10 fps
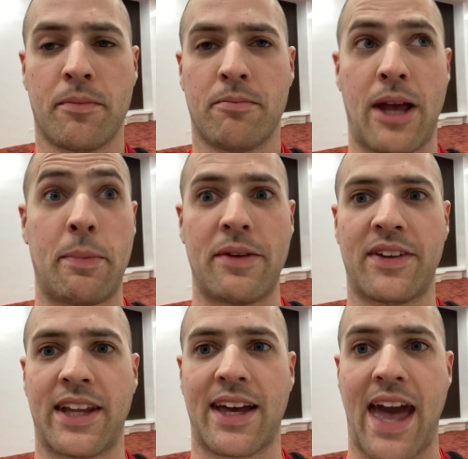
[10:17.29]
Maybe
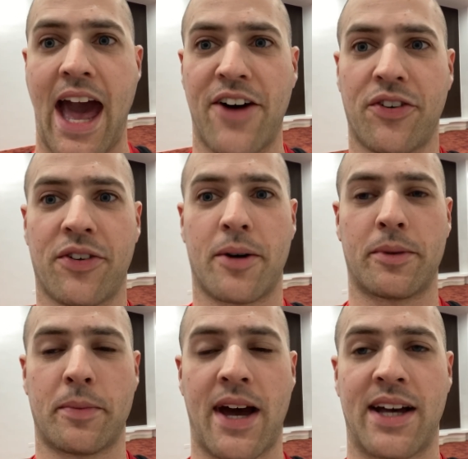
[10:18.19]
even like half of them,
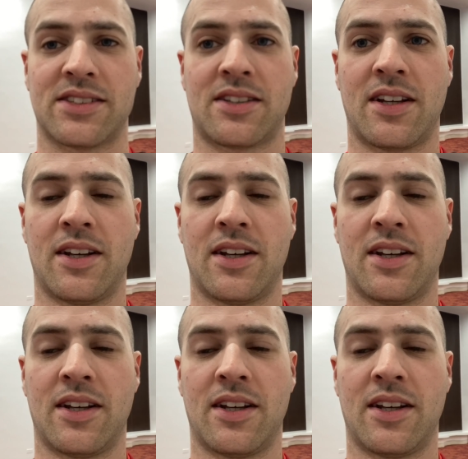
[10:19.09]
to be honest.